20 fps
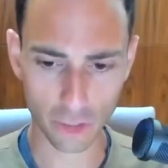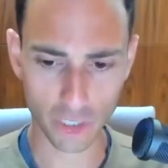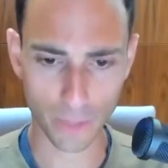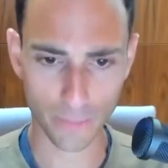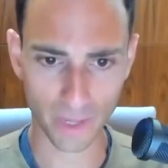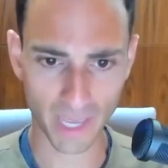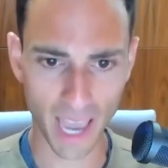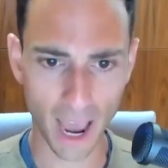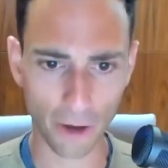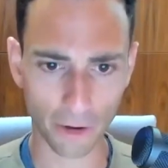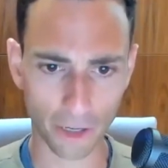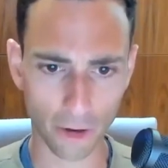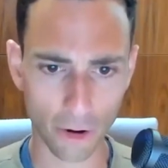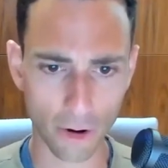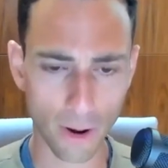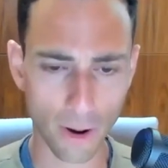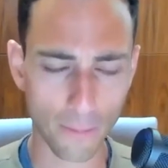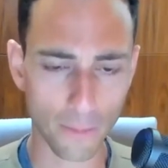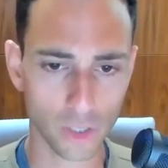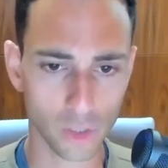were shipping out. And
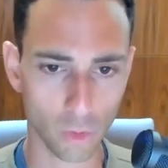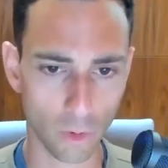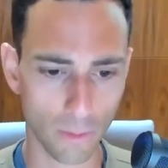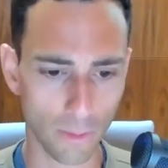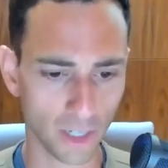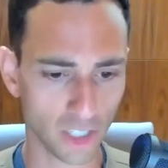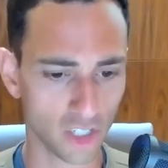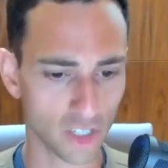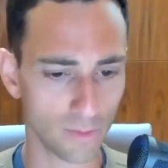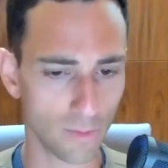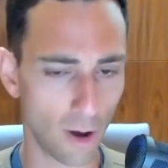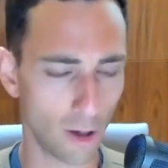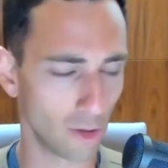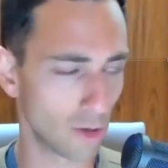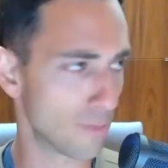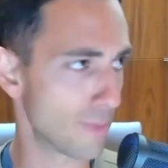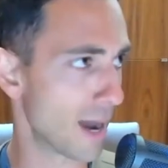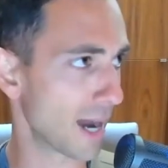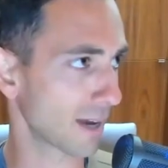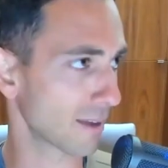our numbers were much
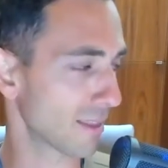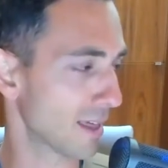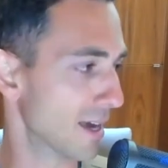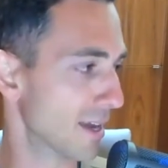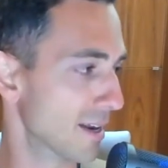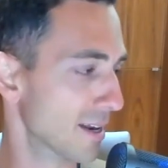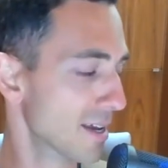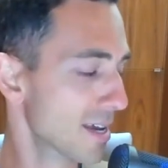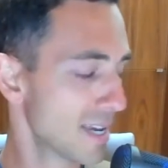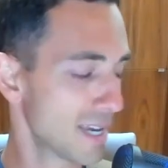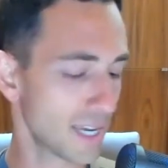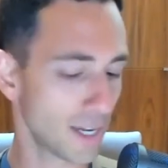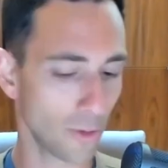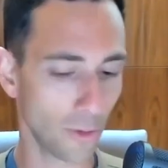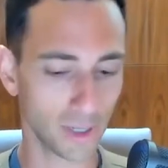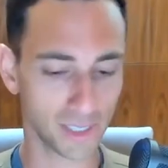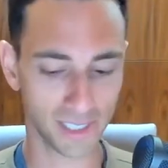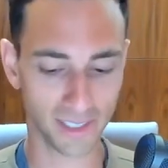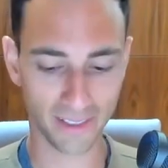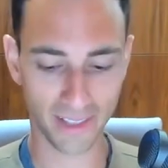smaller back then. It
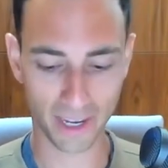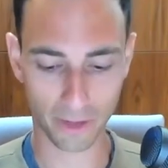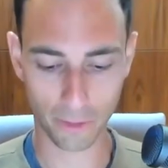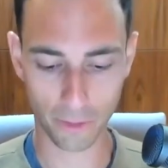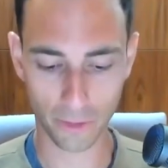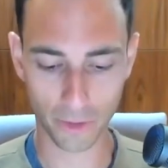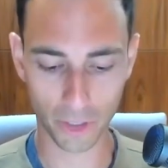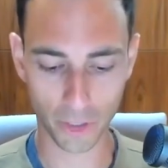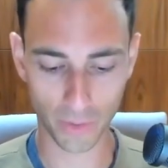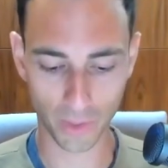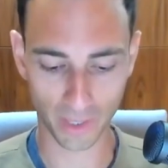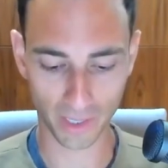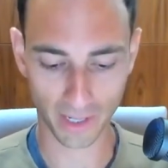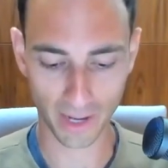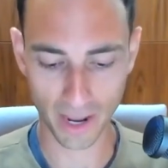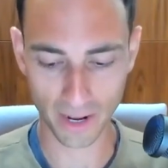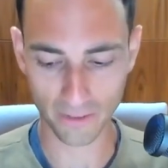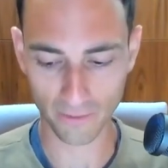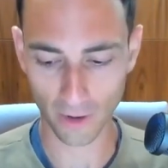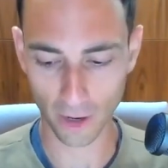wasn't like we were doing the
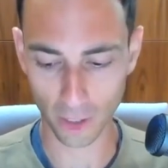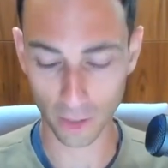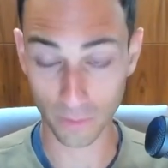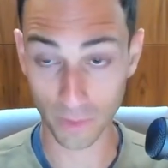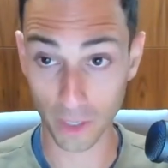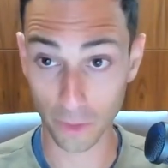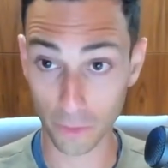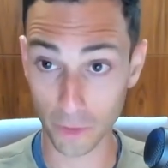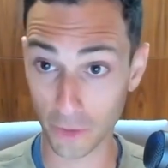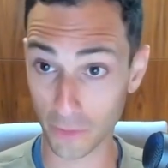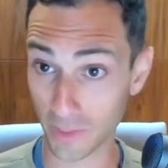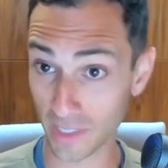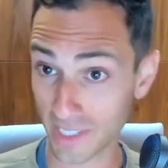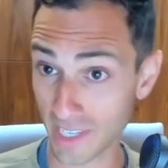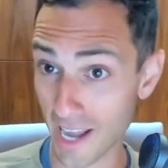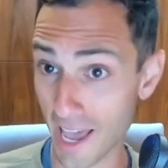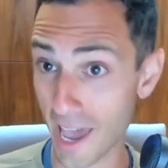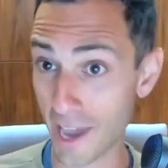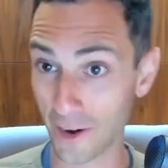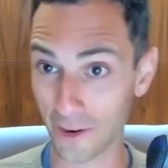kind of volume that we're doing
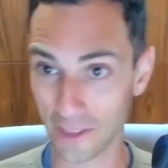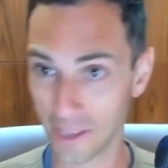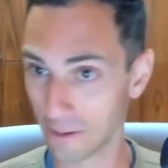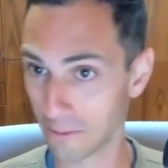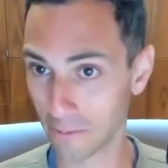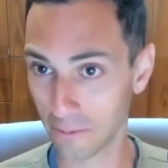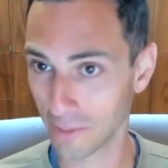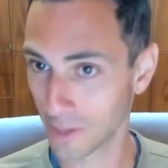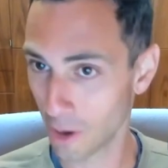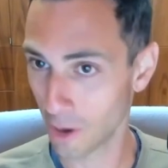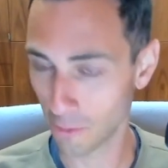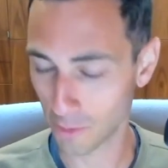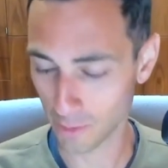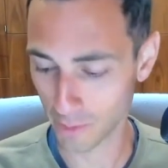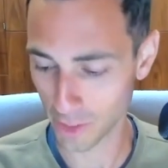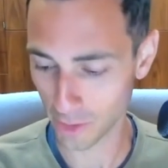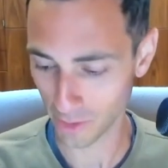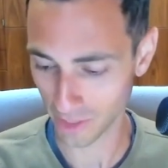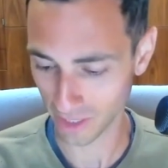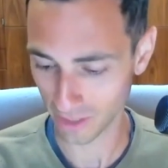today or that we hope
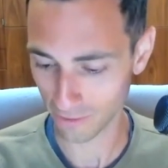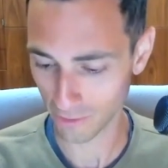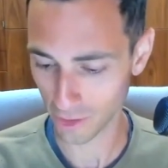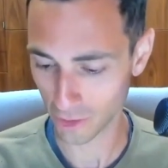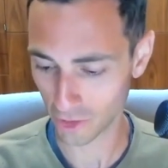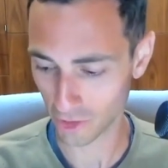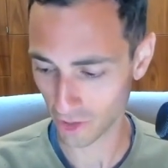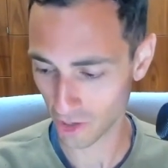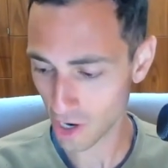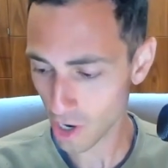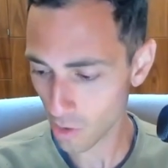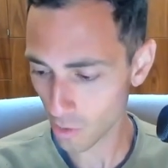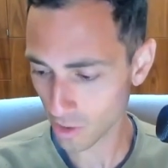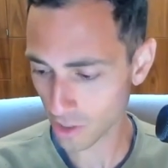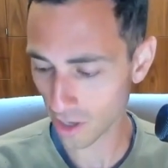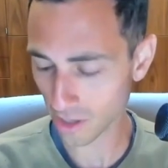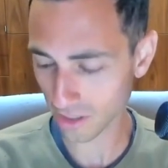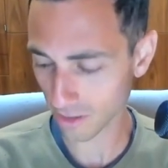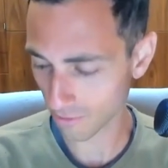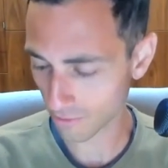to be doing in the future.
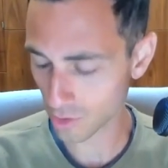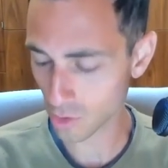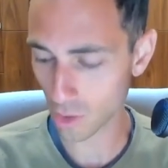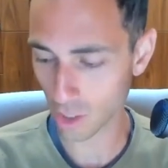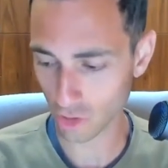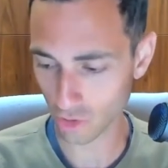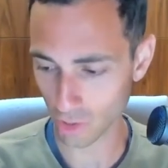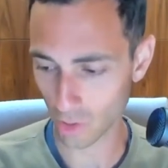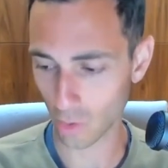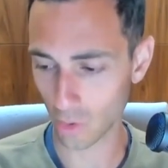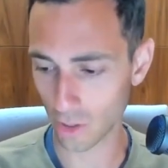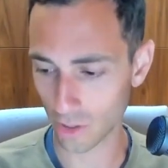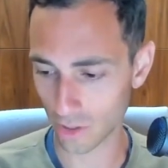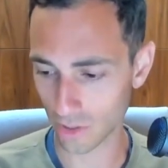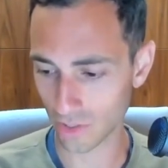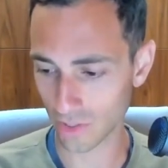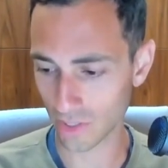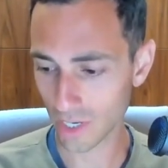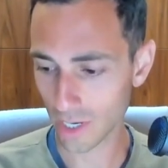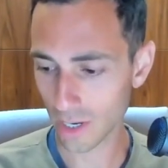We're talking a few hundred
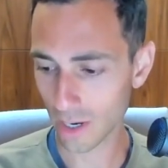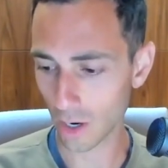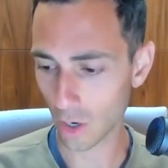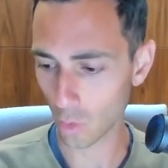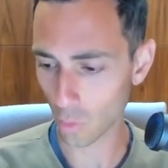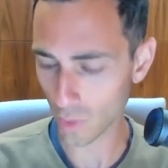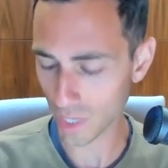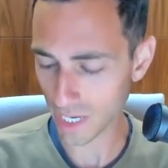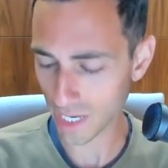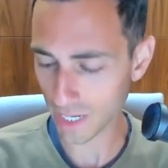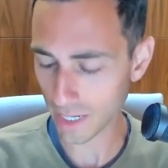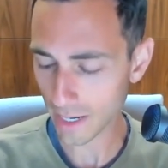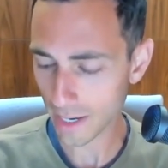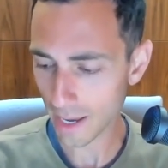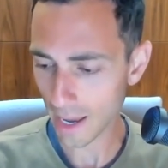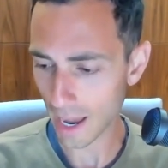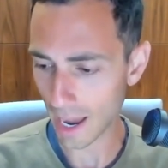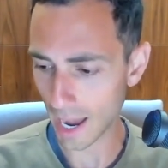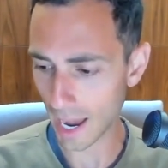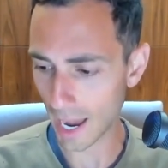orders a week.
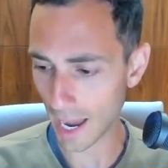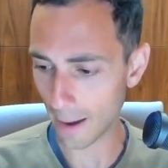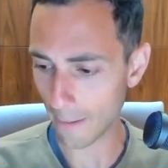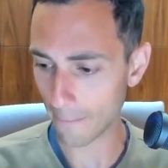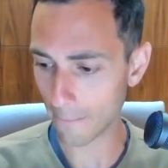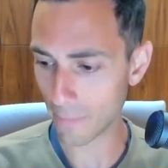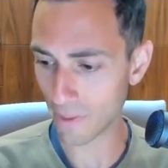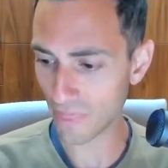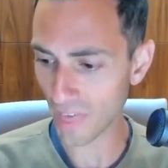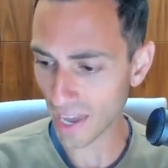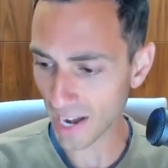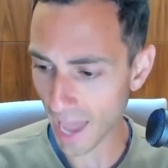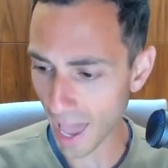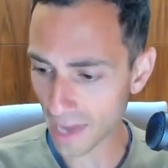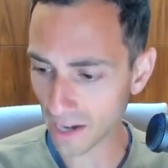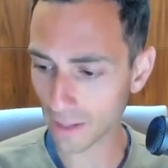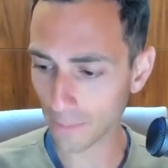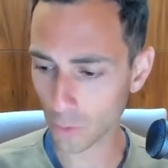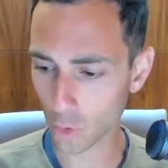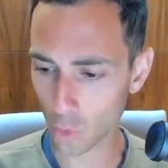But that
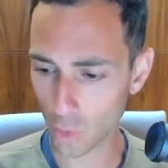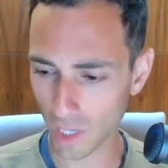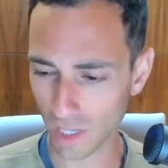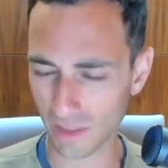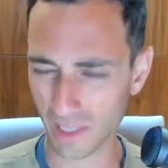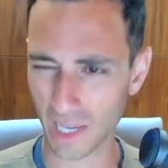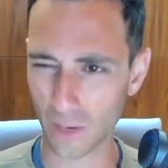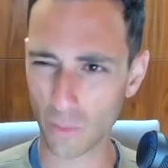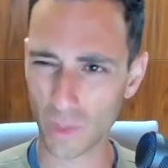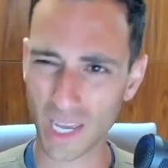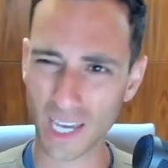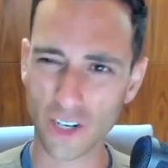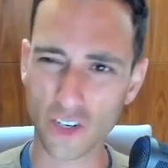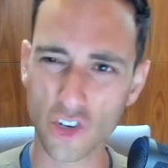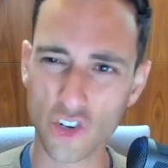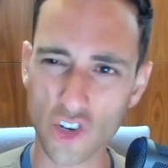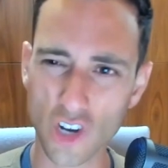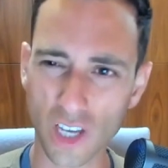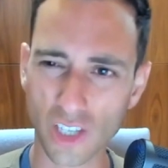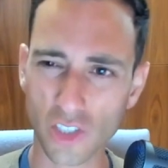added up quickly, and we
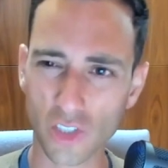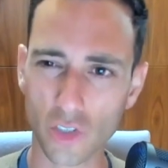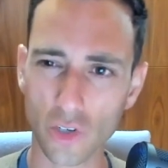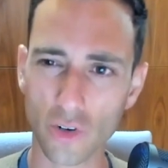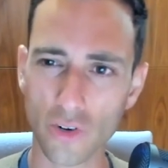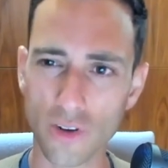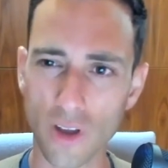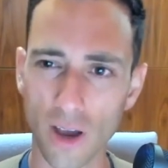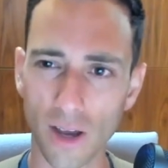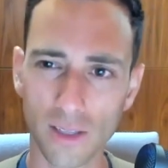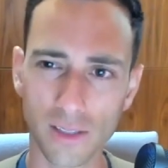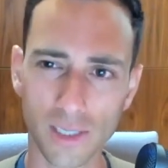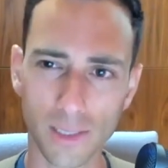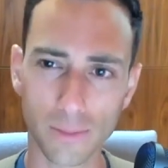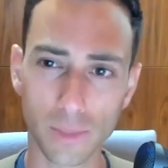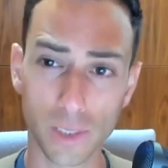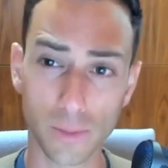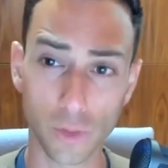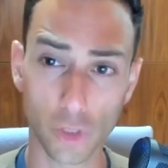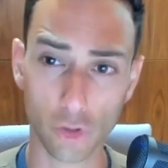had just turned on
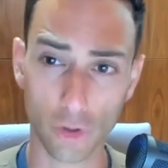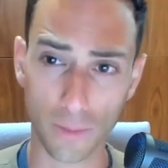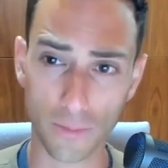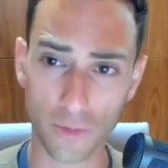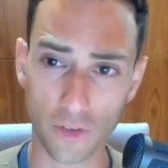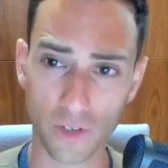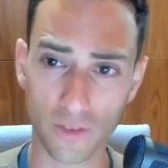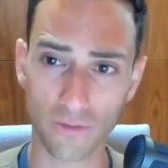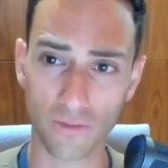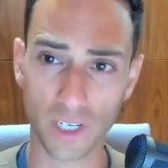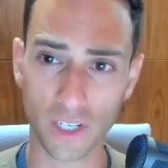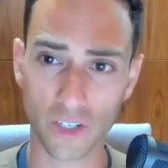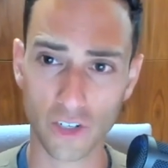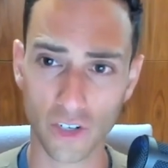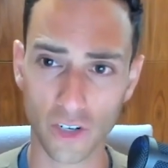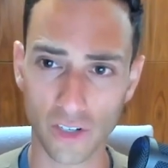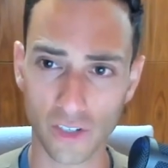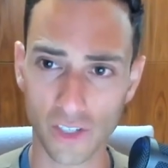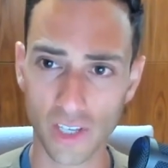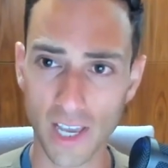some subscription
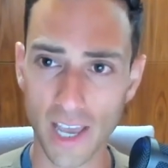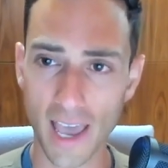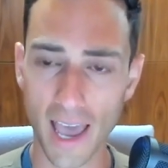features.